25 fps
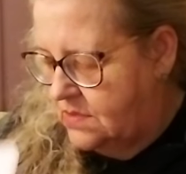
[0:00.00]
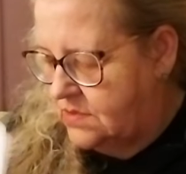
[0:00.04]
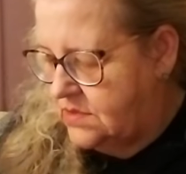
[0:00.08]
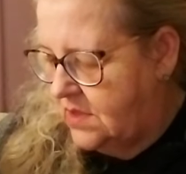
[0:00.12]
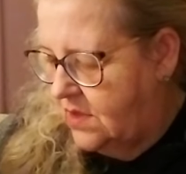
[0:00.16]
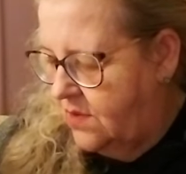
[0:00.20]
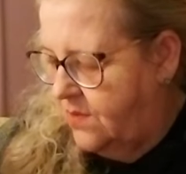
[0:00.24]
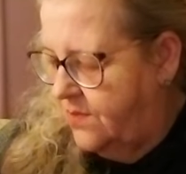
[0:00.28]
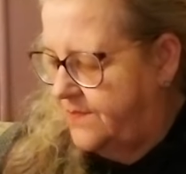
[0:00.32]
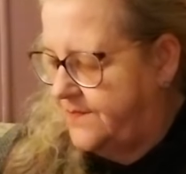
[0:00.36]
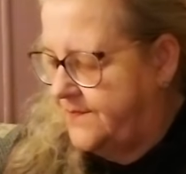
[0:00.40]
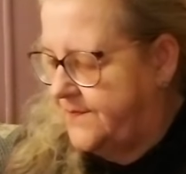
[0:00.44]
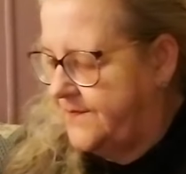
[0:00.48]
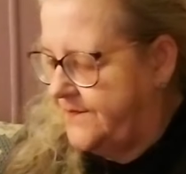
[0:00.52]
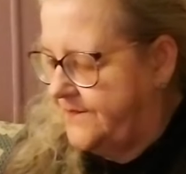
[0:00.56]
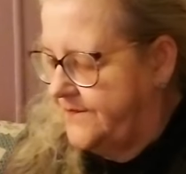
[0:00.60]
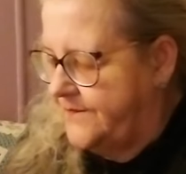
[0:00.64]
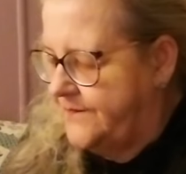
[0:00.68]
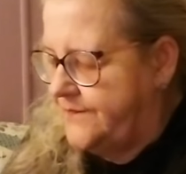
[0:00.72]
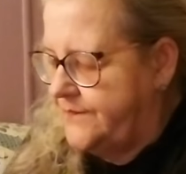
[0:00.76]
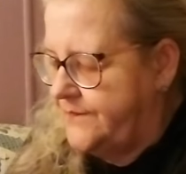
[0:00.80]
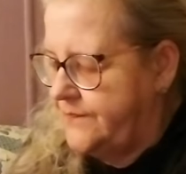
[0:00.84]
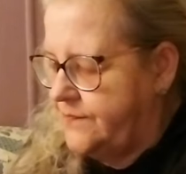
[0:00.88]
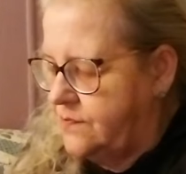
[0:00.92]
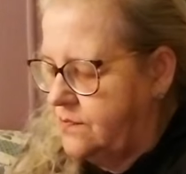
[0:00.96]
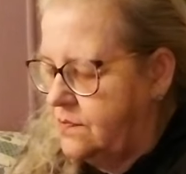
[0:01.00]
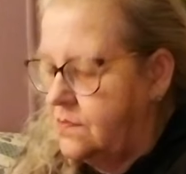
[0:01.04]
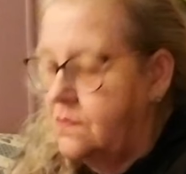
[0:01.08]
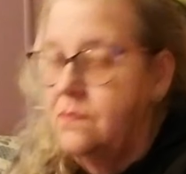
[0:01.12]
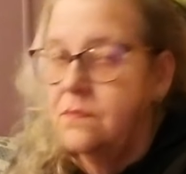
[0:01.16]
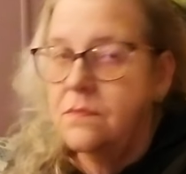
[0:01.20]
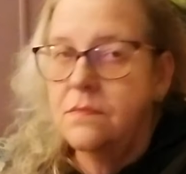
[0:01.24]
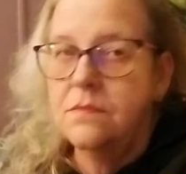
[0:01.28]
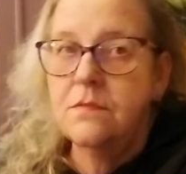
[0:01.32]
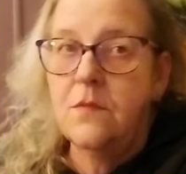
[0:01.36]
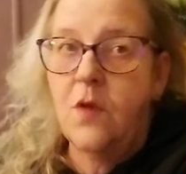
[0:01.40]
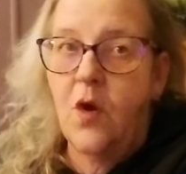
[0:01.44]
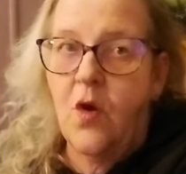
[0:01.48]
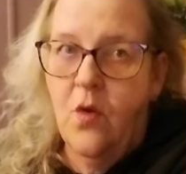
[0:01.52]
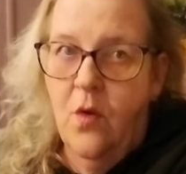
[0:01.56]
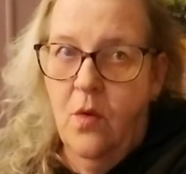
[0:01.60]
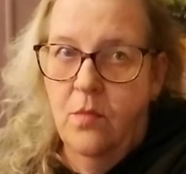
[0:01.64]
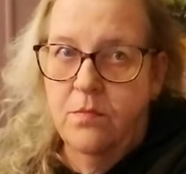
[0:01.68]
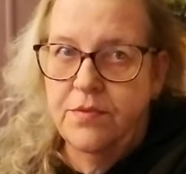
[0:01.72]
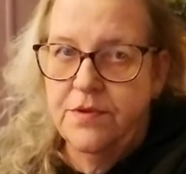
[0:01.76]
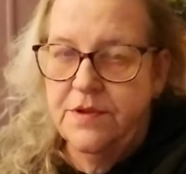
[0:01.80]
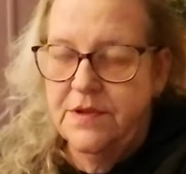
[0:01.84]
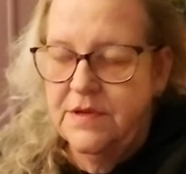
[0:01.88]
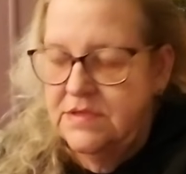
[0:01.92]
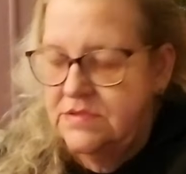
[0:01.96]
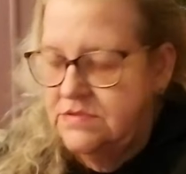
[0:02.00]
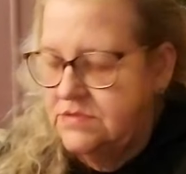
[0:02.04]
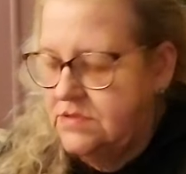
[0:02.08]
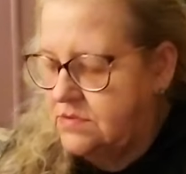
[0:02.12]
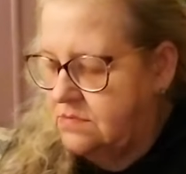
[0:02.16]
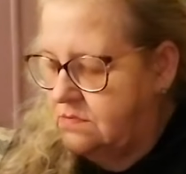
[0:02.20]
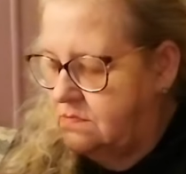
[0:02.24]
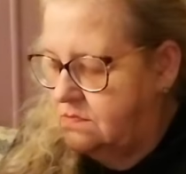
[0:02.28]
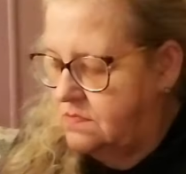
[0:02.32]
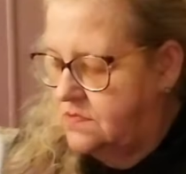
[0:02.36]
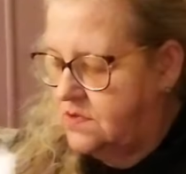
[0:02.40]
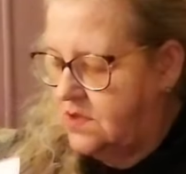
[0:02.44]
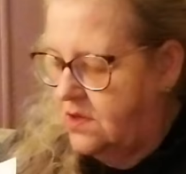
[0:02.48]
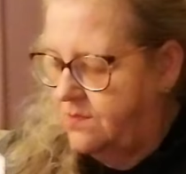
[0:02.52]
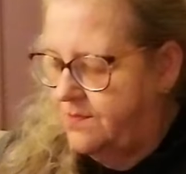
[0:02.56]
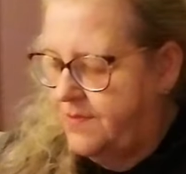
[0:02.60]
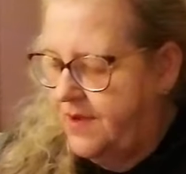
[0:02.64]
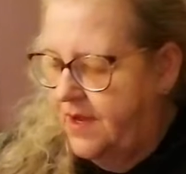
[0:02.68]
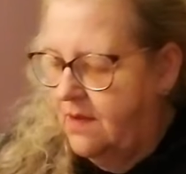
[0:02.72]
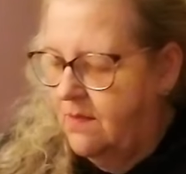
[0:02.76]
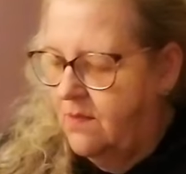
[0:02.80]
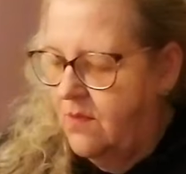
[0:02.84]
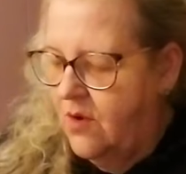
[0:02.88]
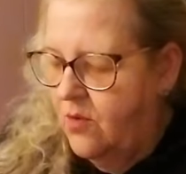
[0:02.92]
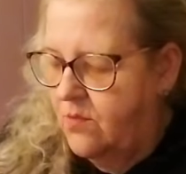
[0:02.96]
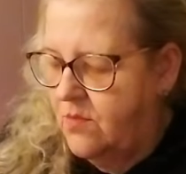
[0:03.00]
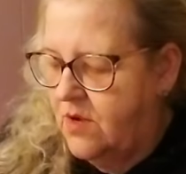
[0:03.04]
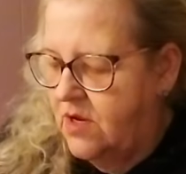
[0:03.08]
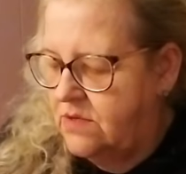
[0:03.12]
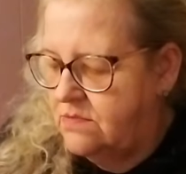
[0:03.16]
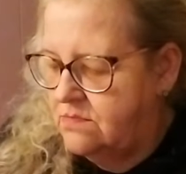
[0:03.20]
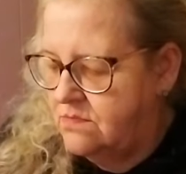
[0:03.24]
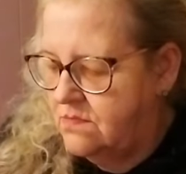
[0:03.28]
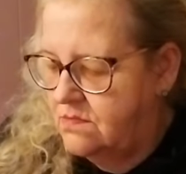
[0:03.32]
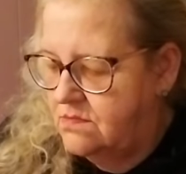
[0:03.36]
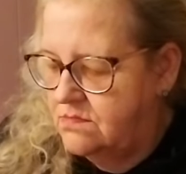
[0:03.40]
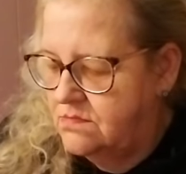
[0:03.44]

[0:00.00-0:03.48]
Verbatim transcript: So, oh please. That'd be a moment.